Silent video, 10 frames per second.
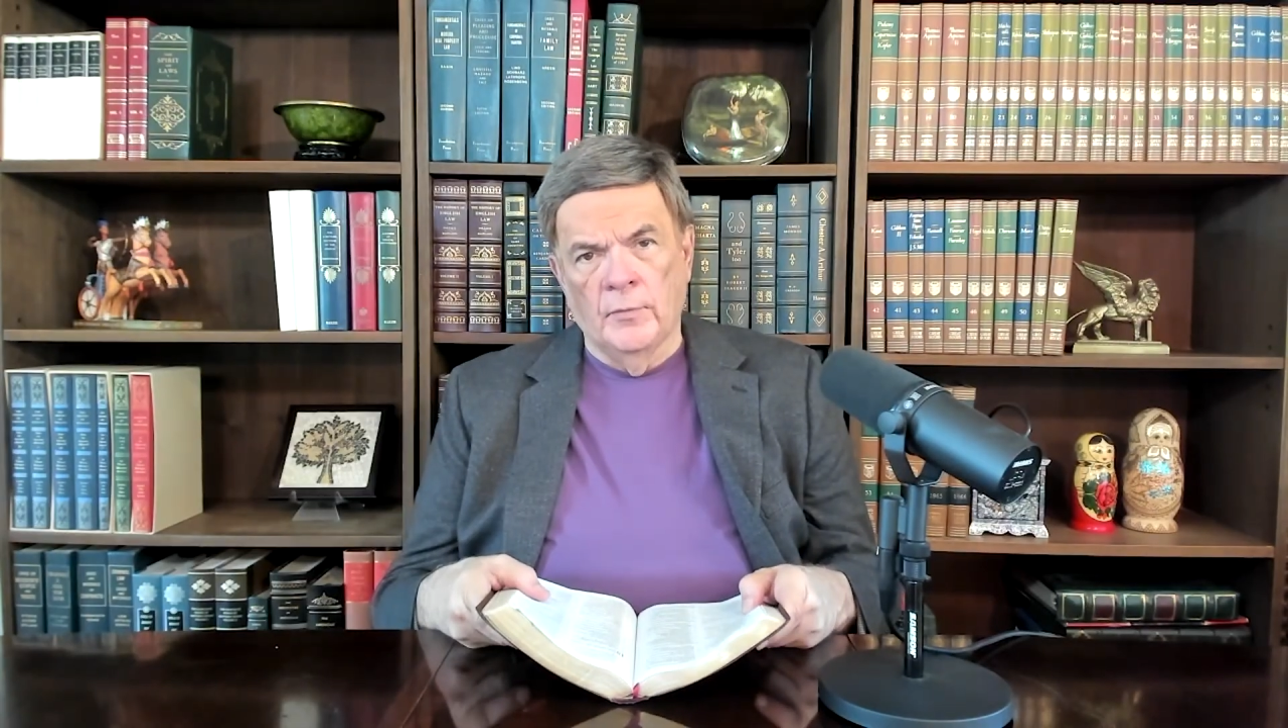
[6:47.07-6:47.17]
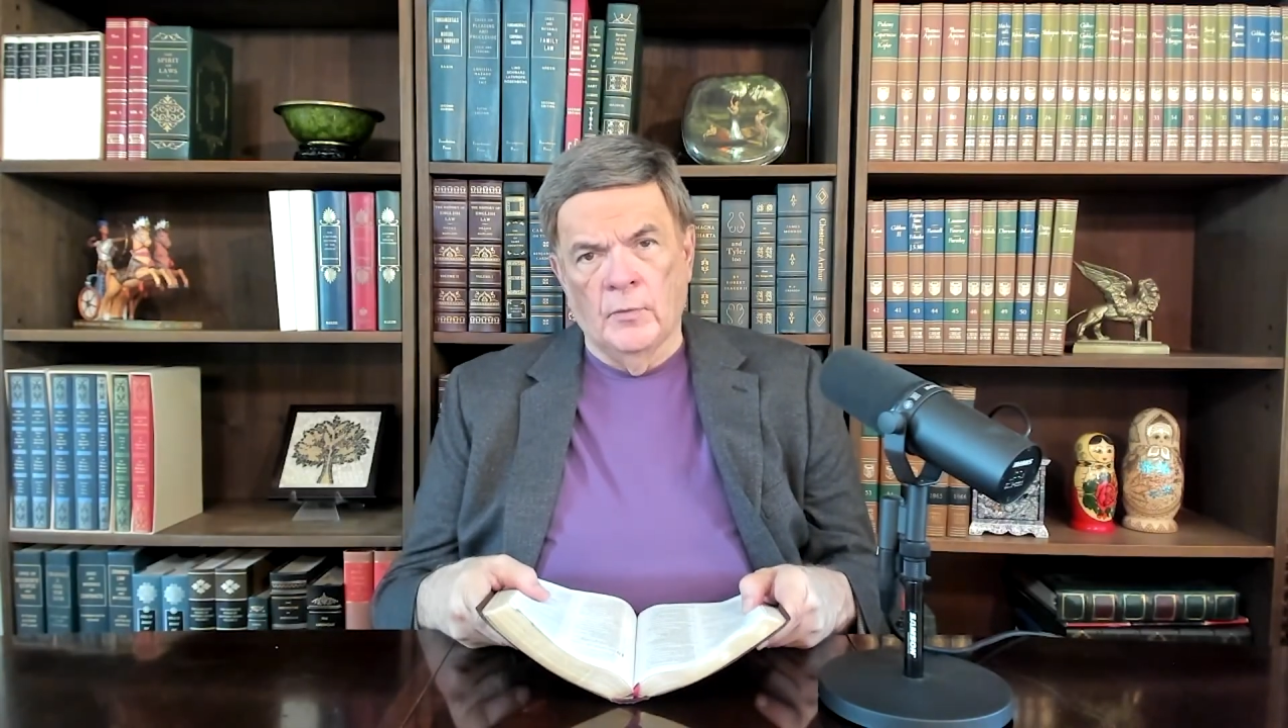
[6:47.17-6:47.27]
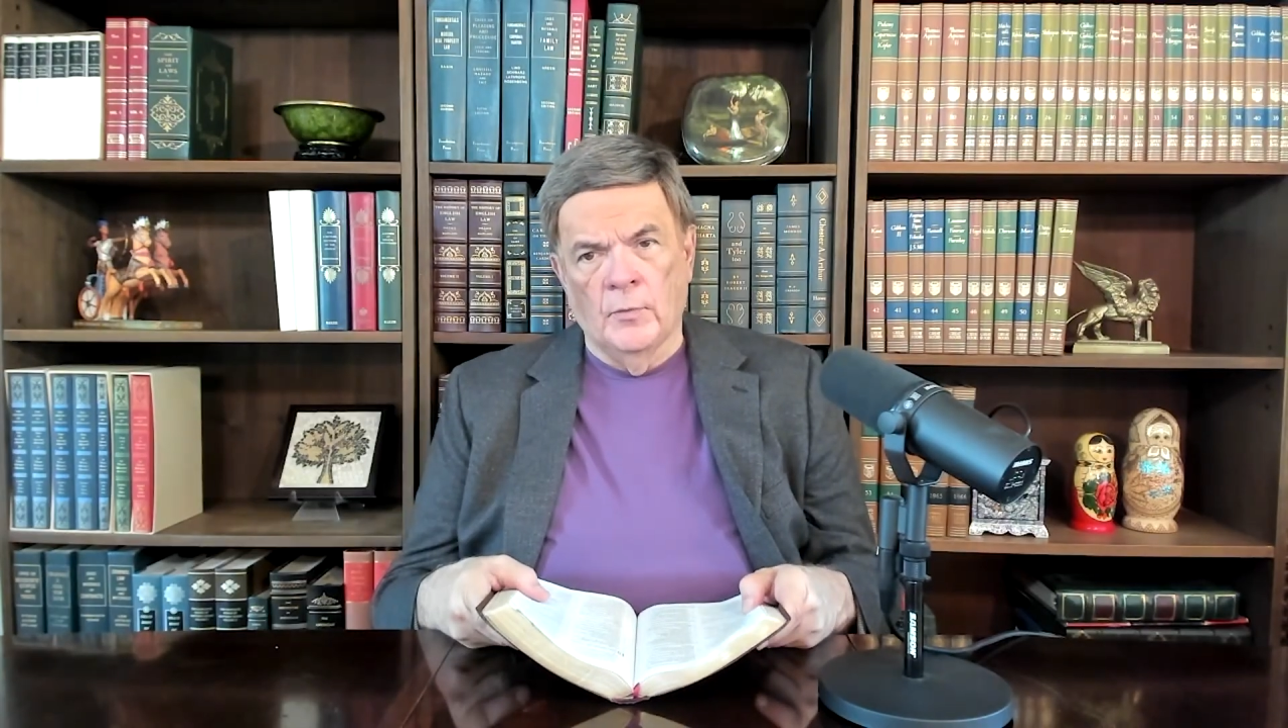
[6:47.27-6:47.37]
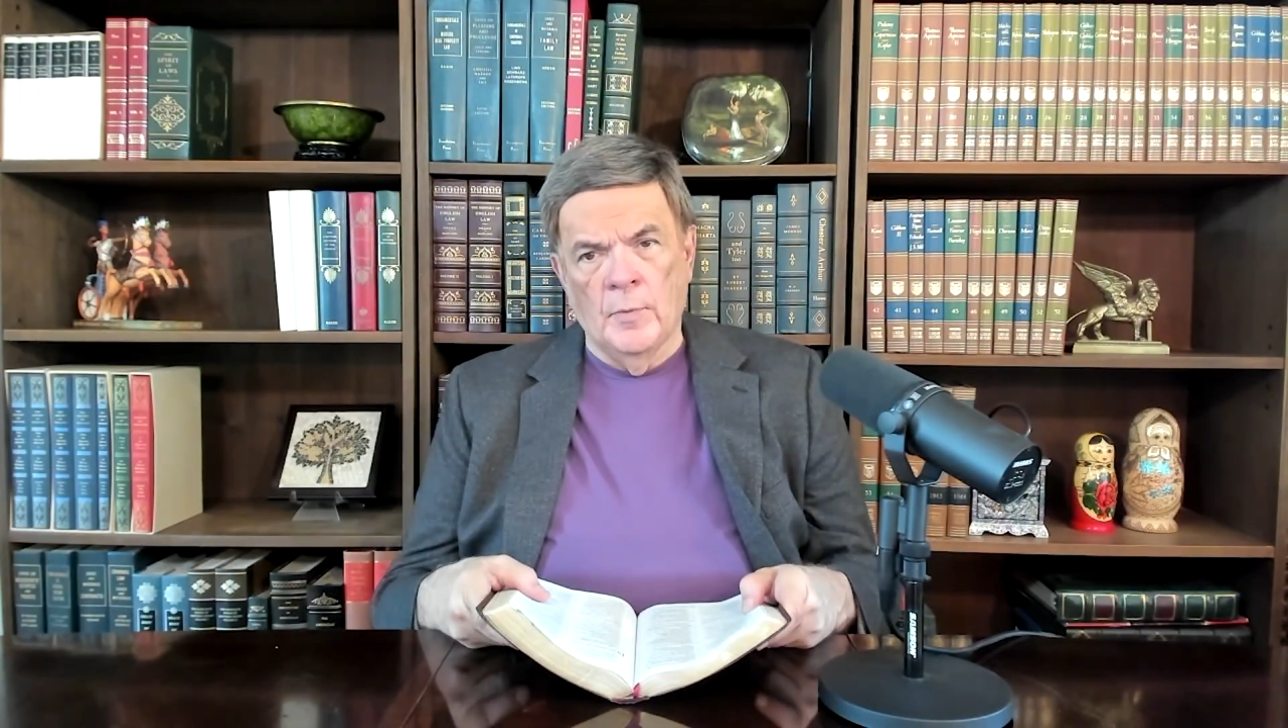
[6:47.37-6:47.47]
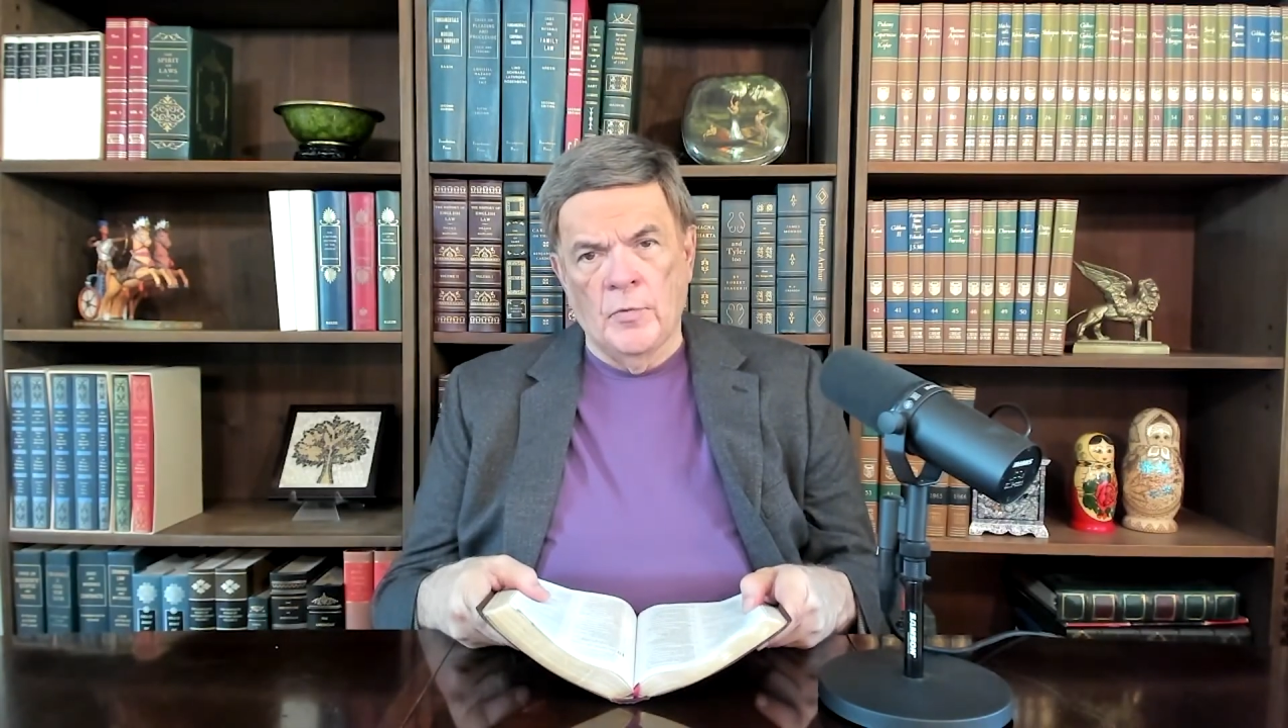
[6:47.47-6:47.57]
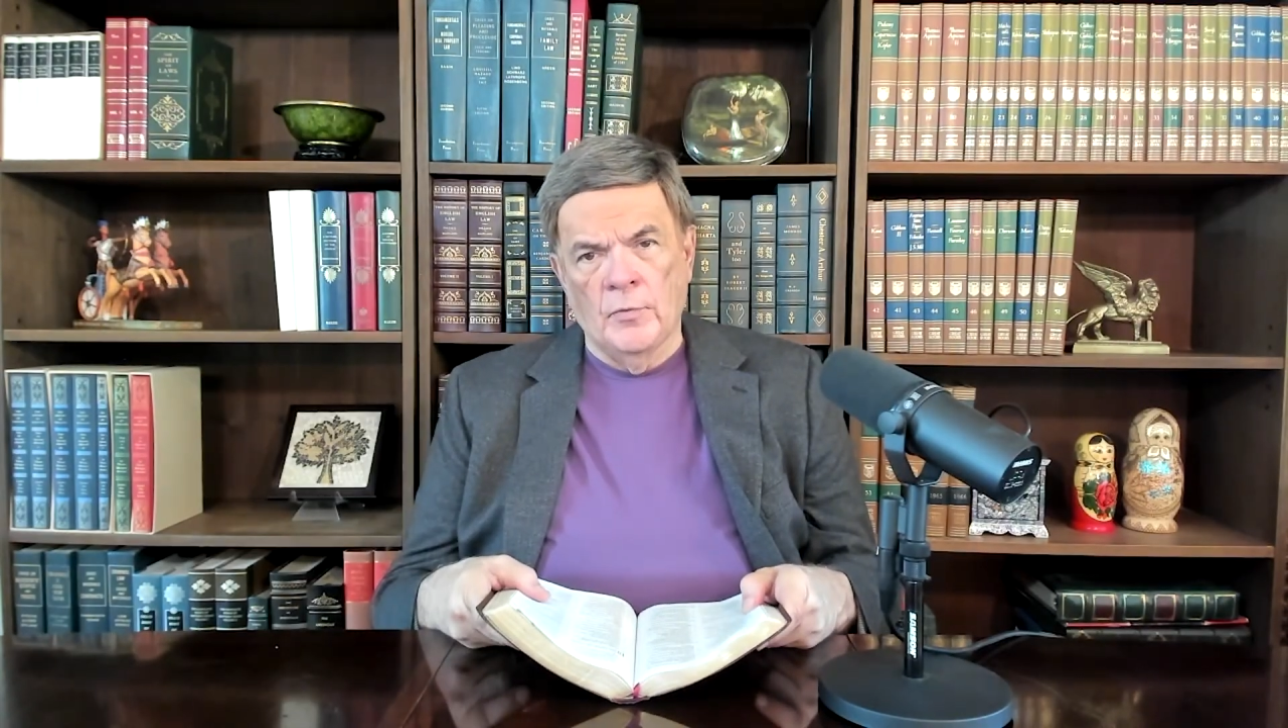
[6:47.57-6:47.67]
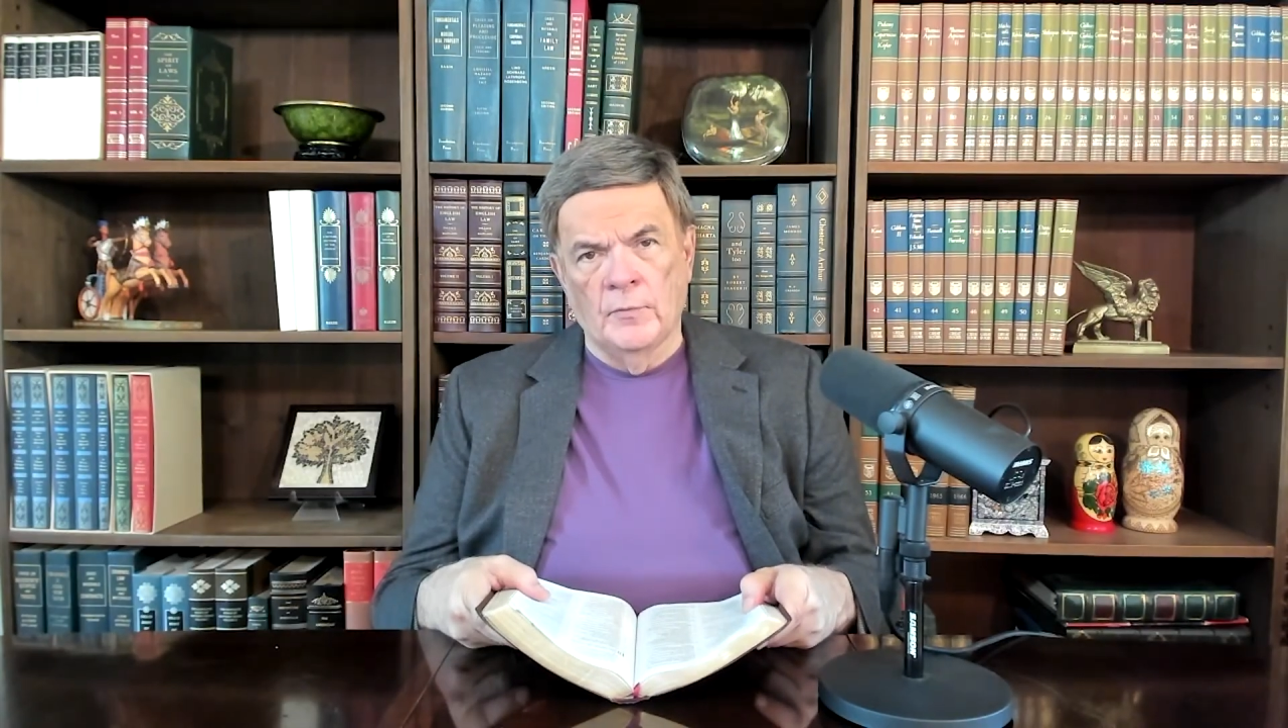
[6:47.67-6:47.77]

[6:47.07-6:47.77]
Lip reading: the corruption